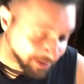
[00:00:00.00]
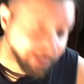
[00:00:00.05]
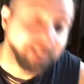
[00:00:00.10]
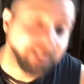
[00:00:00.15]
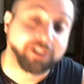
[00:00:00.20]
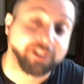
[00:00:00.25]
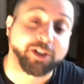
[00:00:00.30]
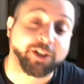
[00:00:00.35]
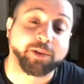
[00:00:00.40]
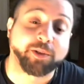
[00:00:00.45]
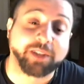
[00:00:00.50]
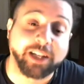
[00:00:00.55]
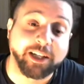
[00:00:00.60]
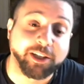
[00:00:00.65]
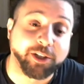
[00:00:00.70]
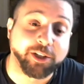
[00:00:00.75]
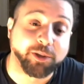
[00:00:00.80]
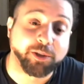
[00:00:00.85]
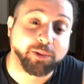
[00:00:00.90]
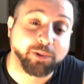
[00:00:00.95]
So
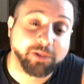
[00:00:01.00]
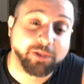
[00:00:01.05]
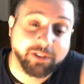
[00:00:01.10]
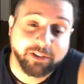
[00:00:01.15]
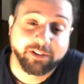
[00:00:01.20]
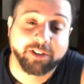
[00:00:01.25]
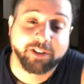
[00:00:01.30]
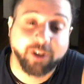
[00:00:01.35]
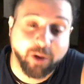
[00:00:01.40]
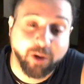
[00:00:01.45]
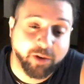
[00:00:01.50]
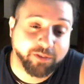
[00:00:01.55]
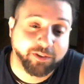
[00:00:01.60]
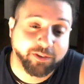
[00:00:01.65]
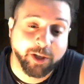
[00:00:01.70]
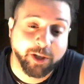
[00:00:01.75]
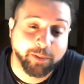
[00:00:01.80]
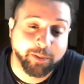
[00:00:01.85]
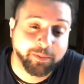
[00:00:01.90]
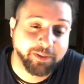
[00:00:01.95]
thank you, y'all, for
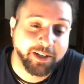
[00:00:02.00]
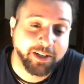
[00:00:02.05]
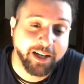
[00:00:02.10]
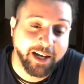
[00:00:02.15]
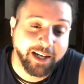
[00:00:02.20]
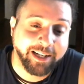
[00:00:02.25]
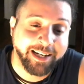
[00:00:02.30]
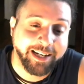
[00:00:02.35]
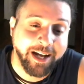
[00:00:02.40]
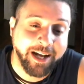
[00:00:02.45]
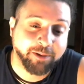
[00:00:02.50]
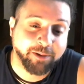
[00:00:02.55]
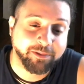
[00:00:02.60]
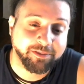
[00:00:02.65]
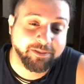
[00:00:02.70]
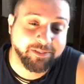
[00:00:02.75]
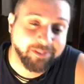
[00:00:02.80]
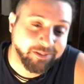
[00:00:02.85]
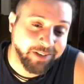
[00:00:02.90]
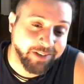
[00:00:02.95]
coming, hanging out,
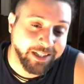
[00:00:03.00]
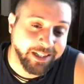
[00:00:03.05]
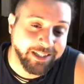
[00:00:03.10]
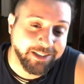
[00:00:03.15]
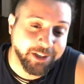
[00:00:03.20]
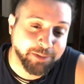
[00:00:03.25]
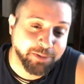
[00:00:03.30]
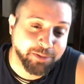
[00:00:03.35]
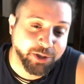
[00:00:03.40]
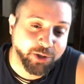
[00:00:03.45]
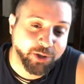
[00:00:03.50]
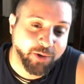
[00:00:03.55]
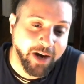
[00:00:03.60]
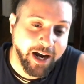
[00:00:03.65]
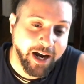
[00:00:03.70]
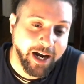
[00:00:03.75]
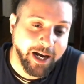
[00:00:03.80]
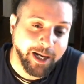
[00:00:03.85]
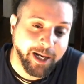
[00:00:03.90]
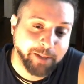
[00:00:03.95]
like and
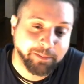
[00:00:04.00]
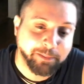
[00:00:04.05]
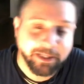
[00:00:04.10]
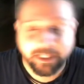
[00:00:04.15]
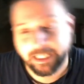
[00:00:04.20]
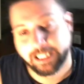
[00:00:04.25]
subscribe.